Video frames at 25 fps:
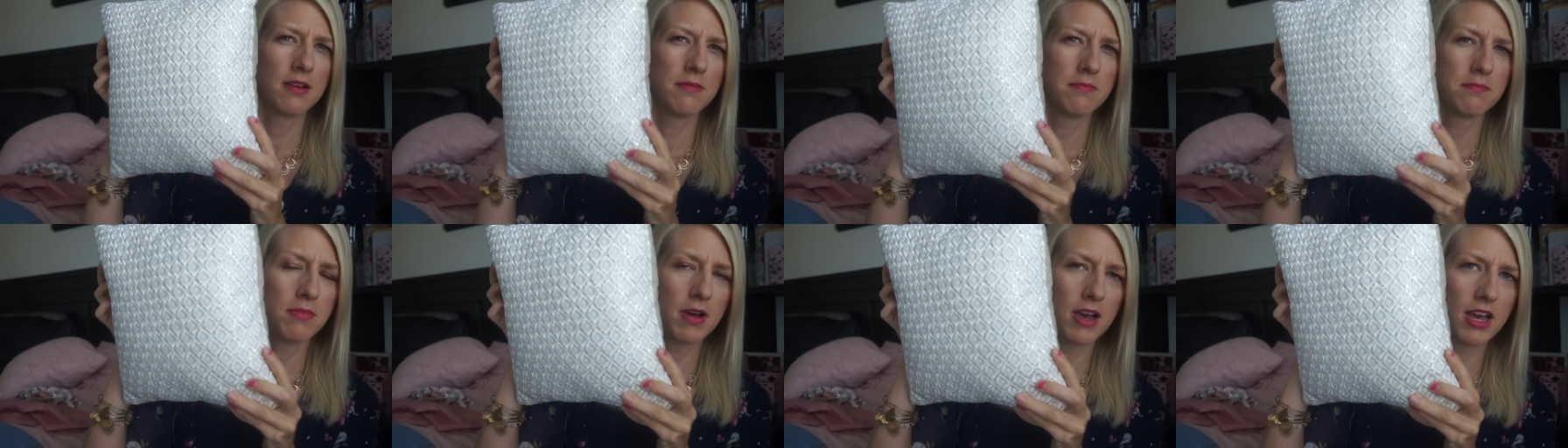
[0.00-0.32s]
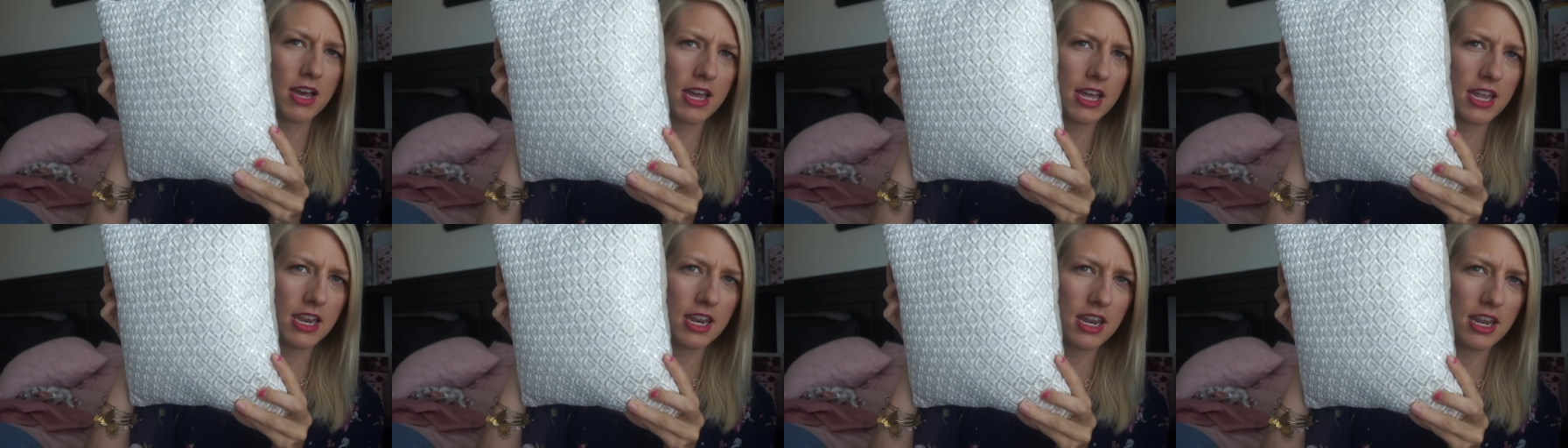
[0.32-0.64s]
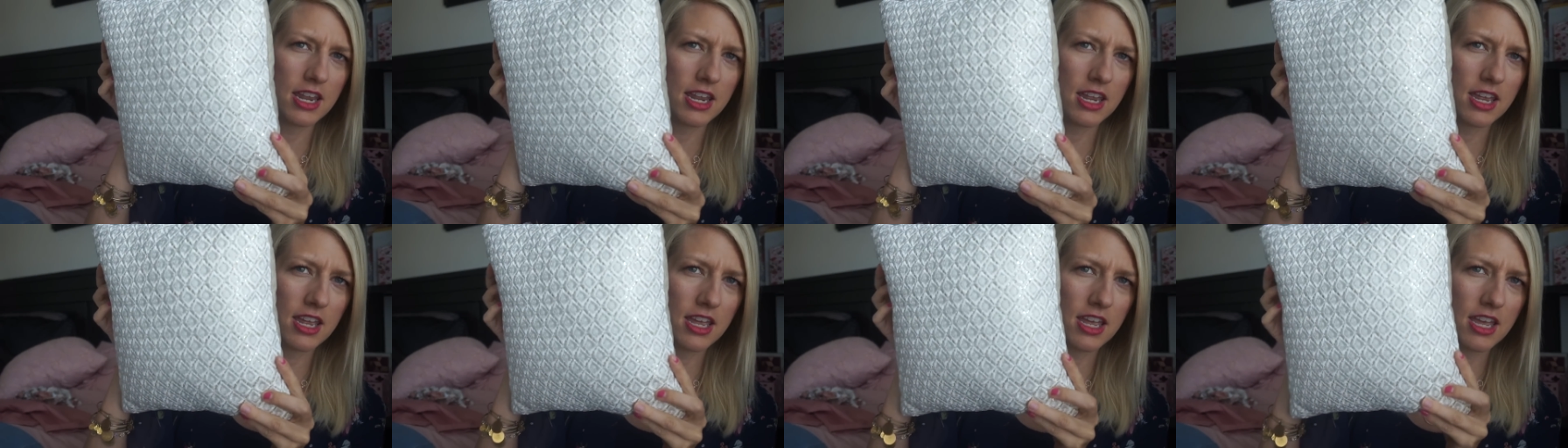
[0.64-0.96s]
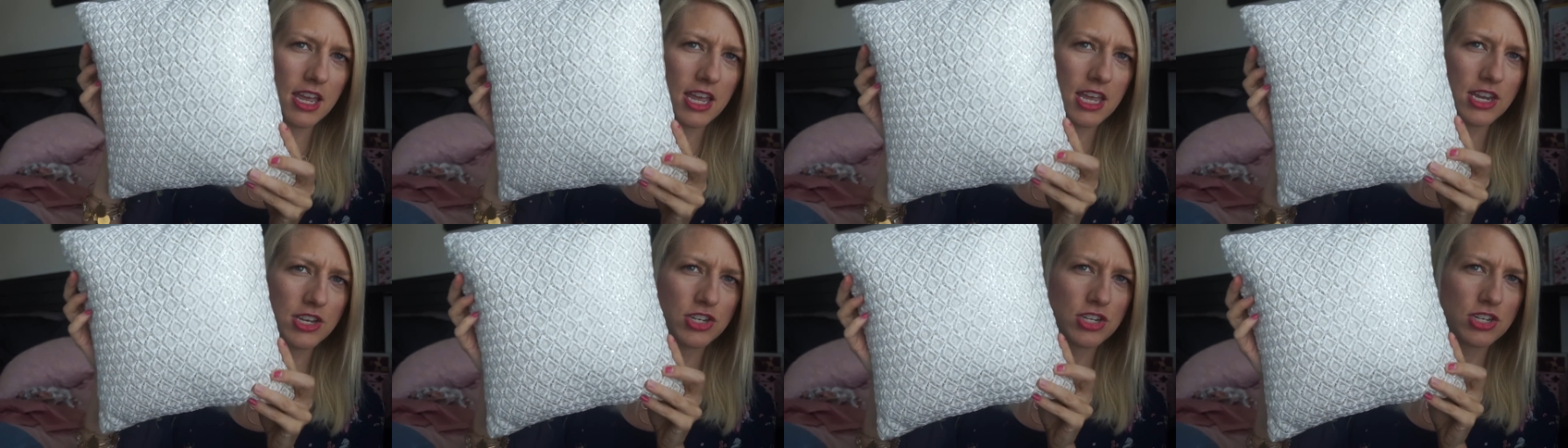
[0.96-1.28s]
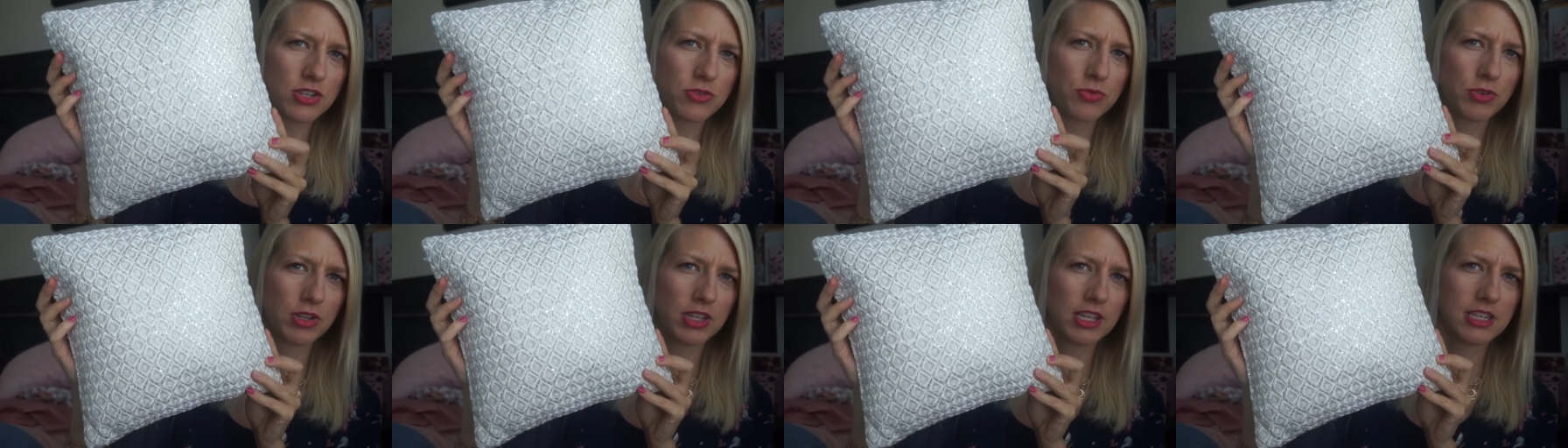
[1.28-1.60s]
but it
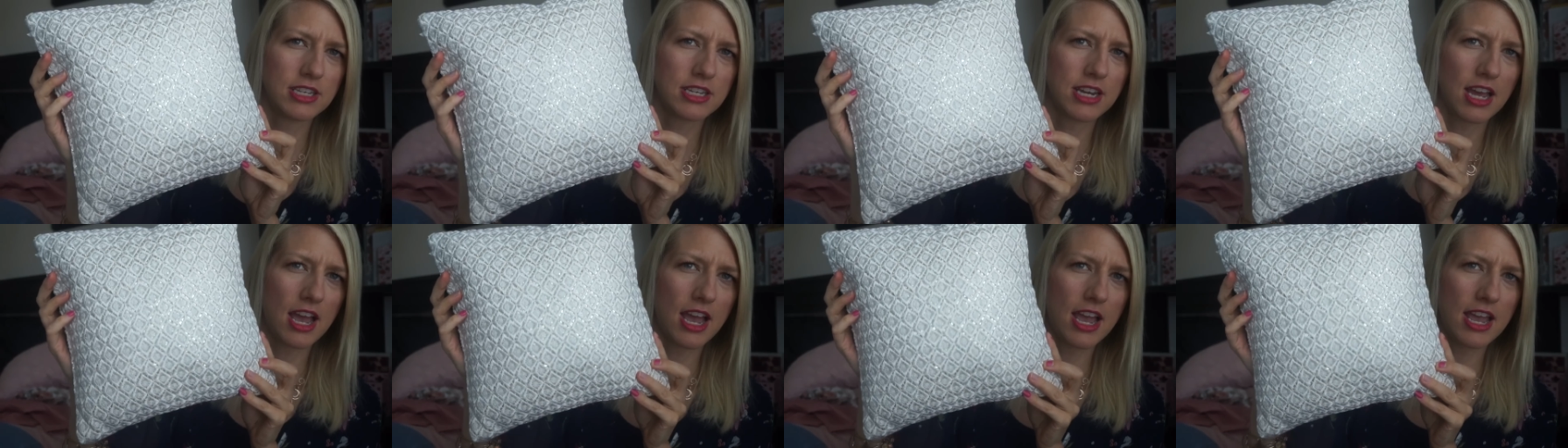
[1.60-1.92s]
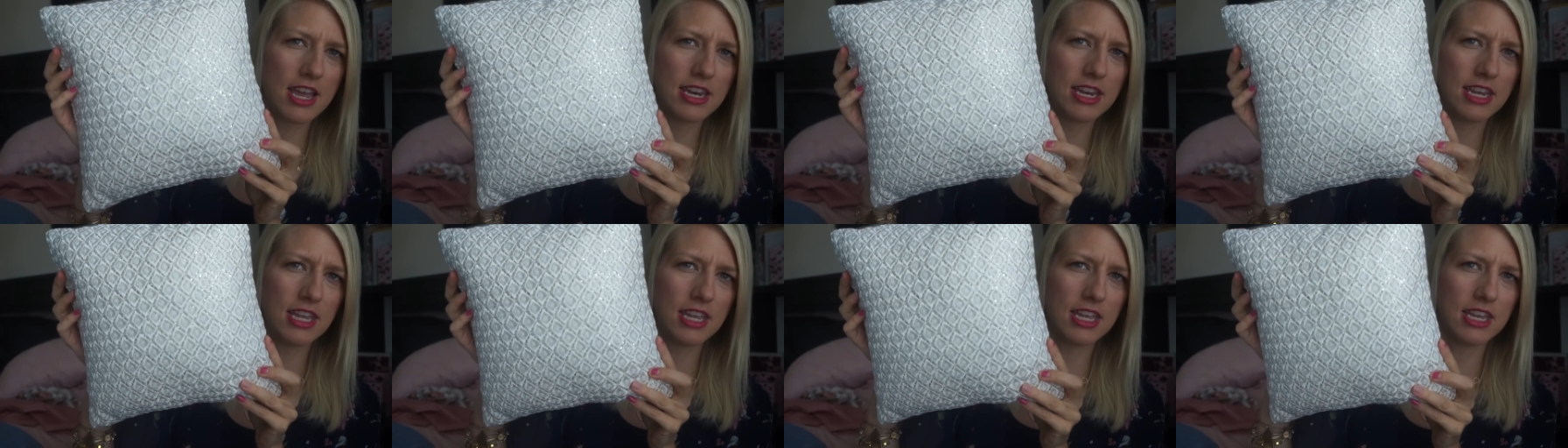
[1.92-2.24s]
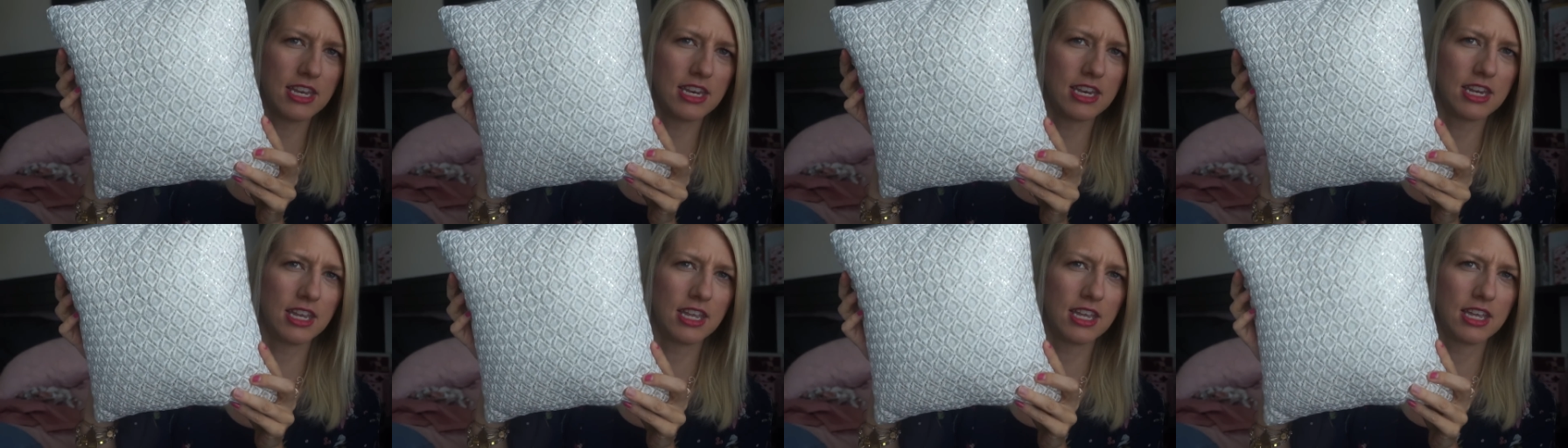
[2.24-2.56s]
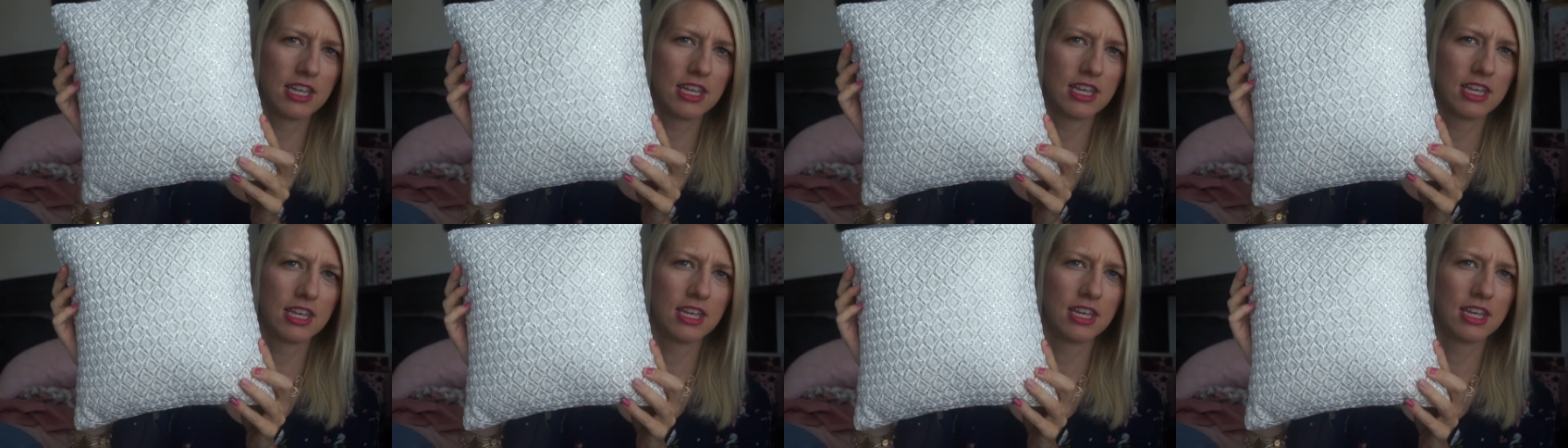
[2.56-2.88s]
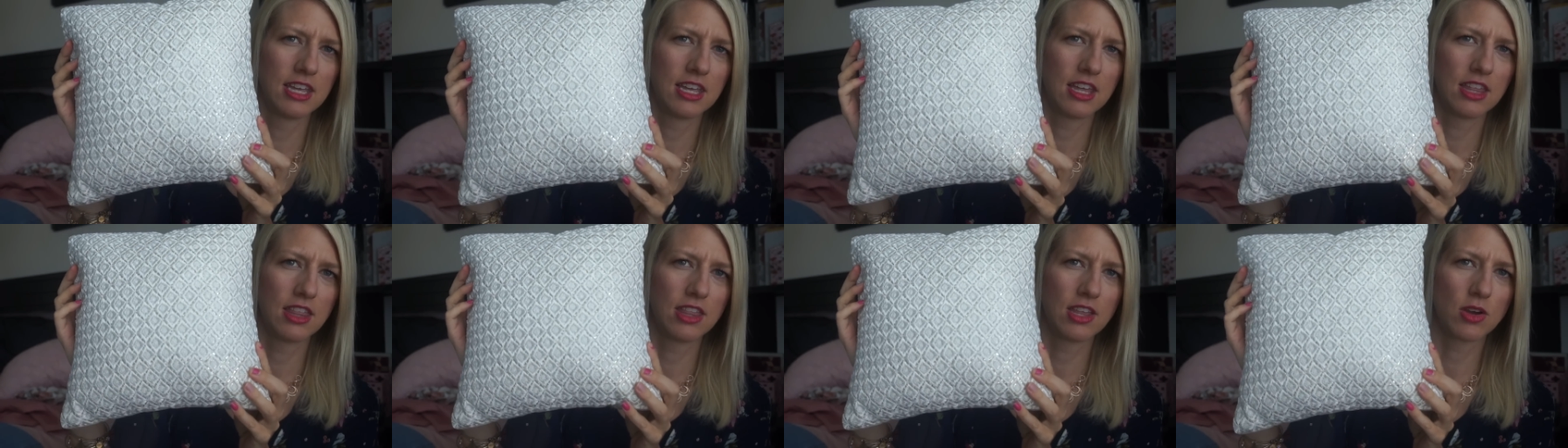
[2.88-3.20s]
just really tied in
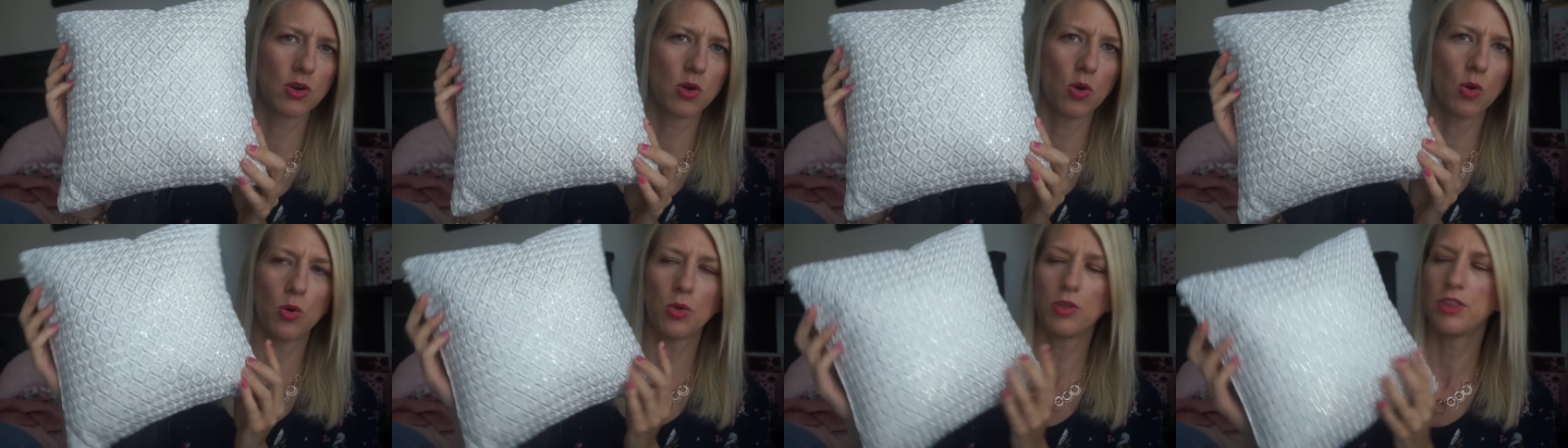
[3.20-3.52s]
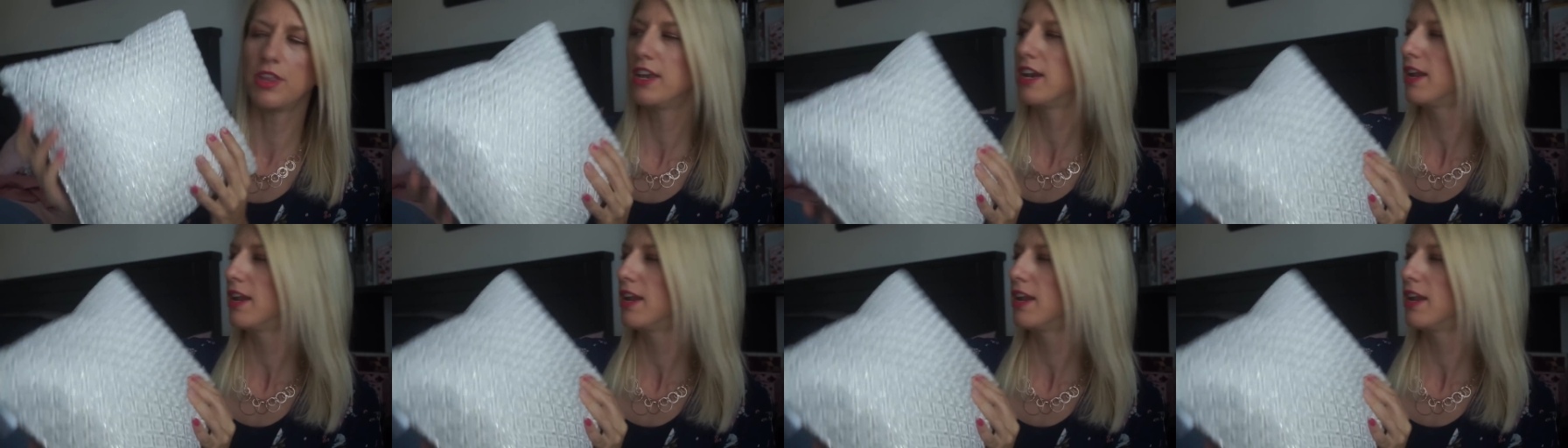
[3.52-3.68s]
the gold.